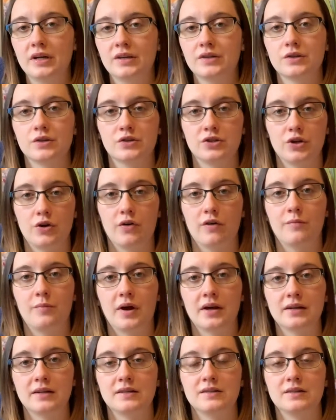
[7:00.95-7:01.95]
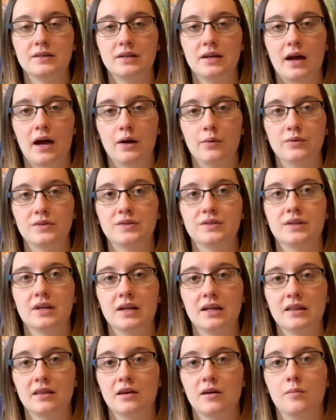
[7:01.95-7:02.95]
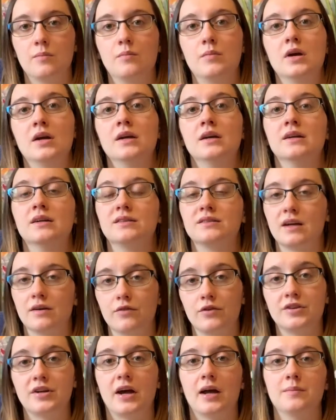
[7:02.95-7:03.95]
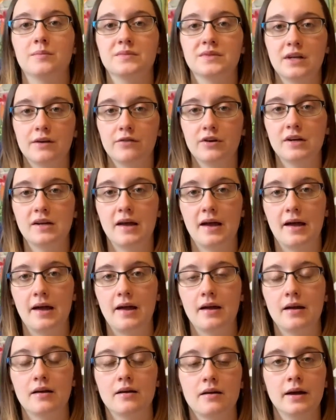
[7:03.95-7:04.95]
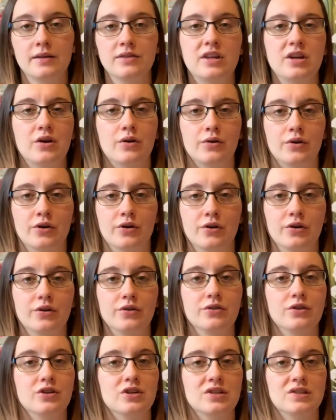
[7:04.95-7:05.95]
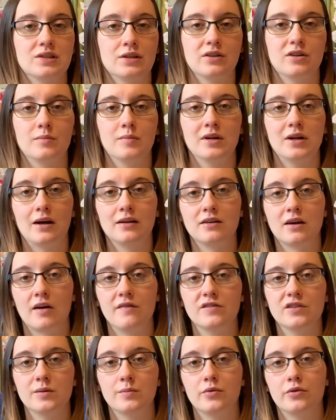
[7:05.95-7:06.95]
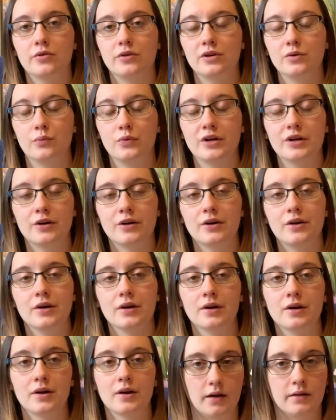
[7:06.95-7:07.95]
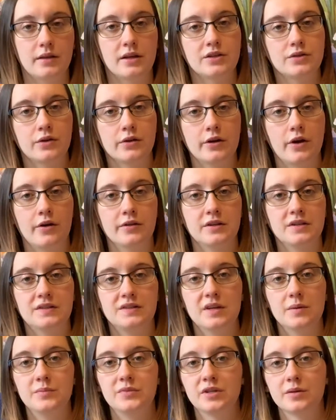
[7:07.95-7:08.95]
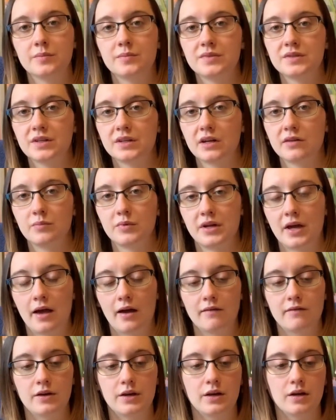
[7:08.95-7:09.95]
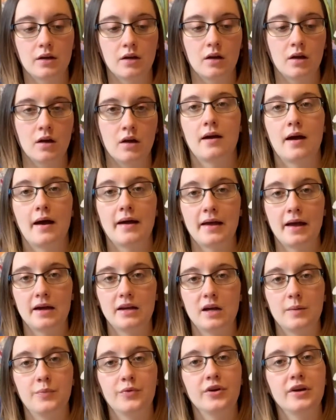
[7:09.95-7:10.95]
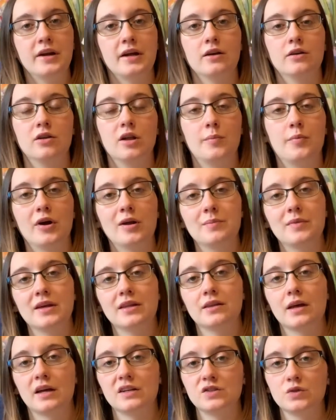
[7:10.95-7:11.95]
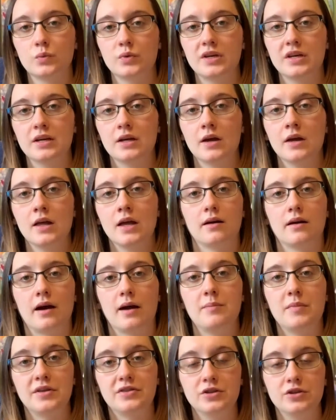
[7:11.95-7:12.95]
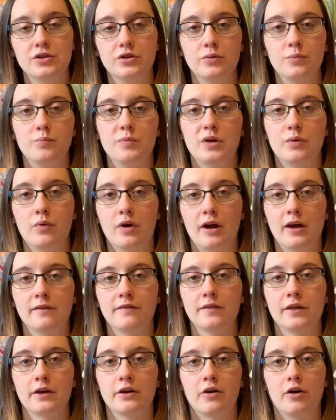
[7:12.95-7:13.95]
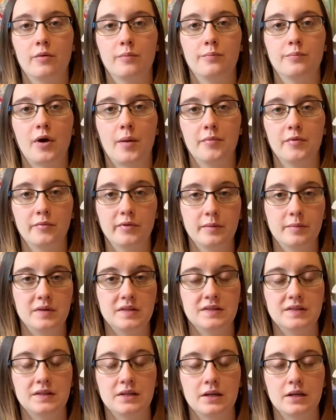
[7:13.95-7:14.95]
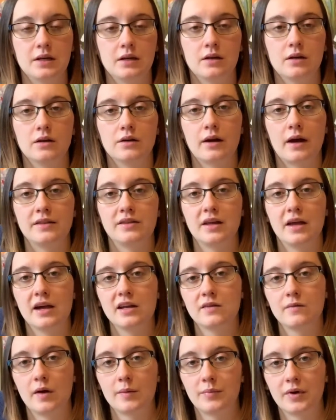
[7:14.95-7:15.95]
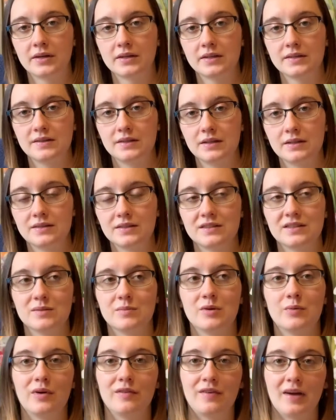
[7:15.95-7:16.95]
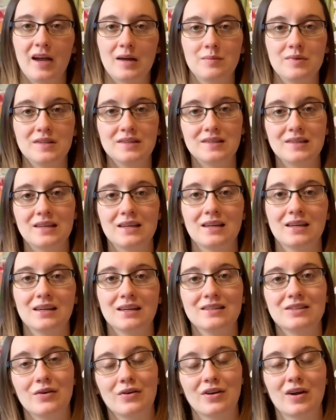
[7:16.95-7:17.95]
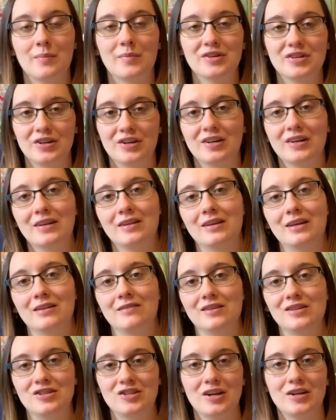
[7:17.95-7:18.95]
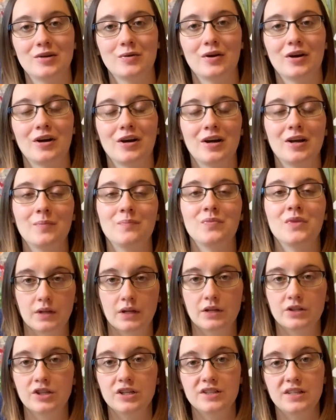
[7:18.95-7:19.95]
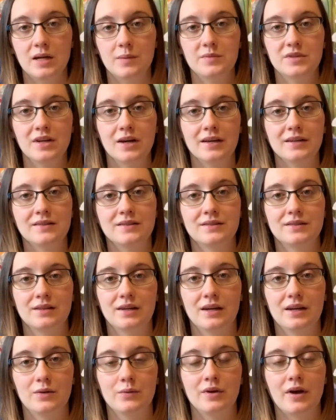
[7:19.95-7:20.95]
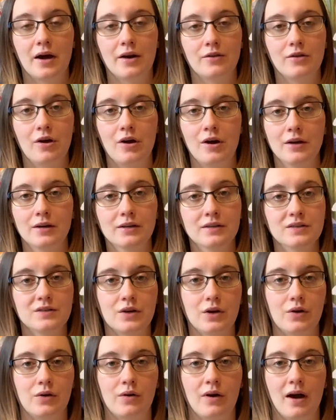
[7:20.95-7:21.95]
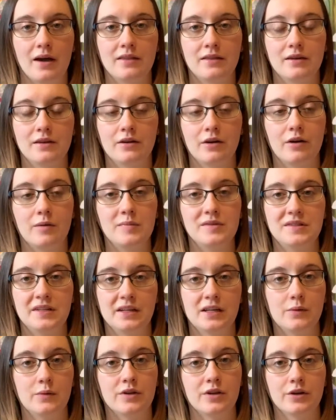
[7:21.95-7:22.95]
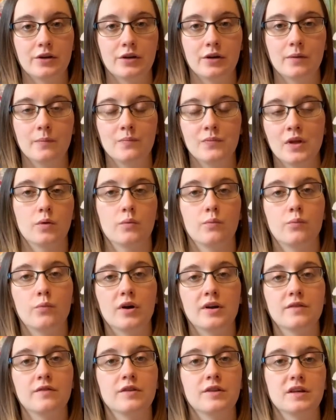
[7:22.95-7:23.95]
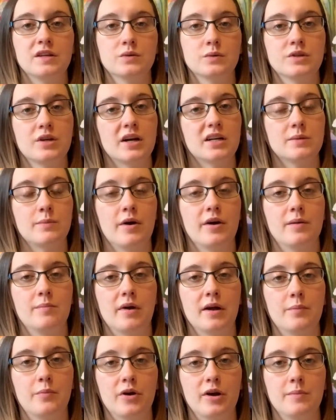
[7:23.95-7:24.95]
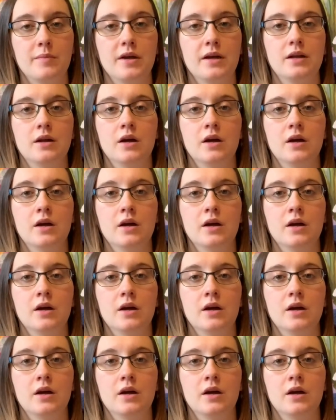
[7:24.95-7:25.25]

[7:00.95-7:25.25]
or so of pregnancy, I was getting them several times every day. They don't hurt, they're just a little bit uncomfortable and weird. And that's really all the symptoms that I've been having. I had a prenatal appointment last week. I met the new midwife that I'll probably be seeing at the end of my pregnancy, since the midwife I had been seeing is going on maternity leave in January. She seemed nice and we got along, so I think I'll be sticking with her. One of the things we talked about in my appointment